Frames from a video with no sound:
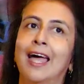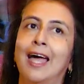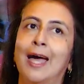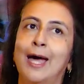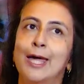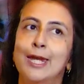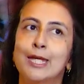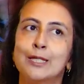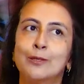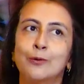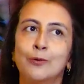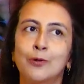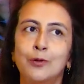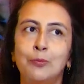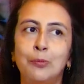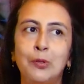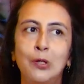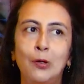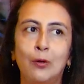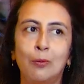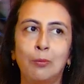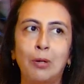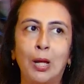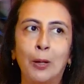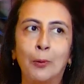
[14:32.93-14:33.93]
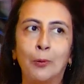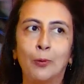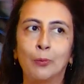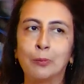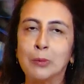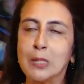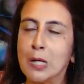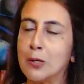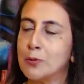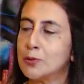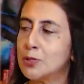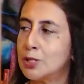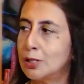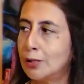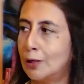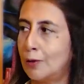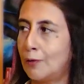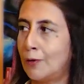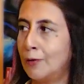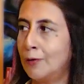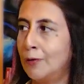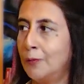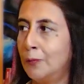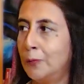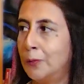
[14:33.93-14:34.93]
And it's going to be on my hometown,
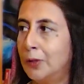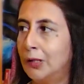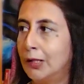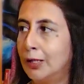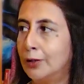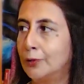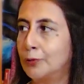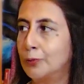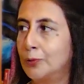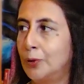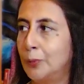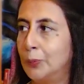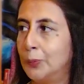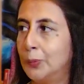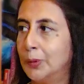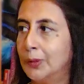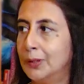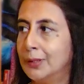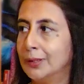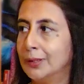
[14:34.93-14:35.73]
Shillong, where I grew up.